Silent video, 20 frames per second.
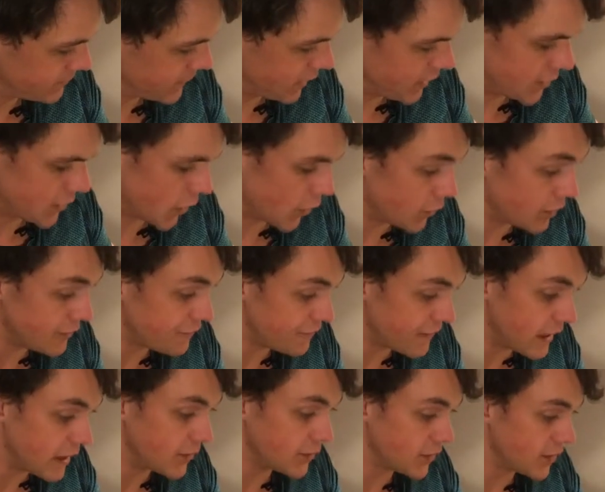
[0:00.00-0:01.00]
And you know what he
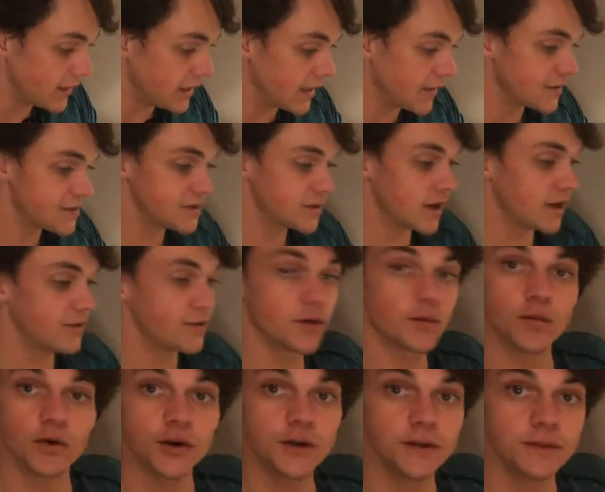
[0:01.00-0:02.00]
found on the other side of
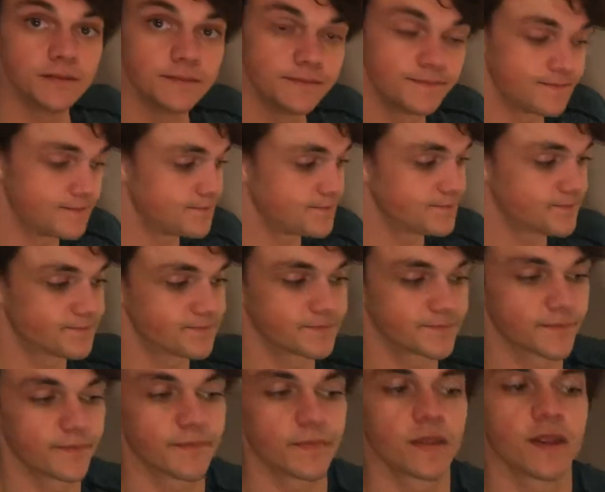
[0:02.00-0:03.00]
the wood?
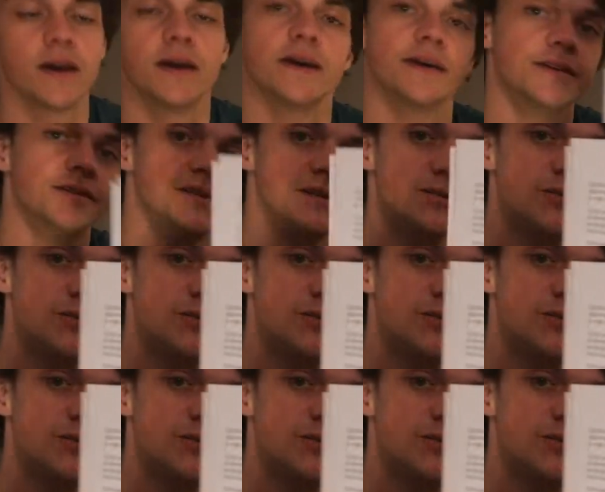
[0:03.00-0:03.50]
It's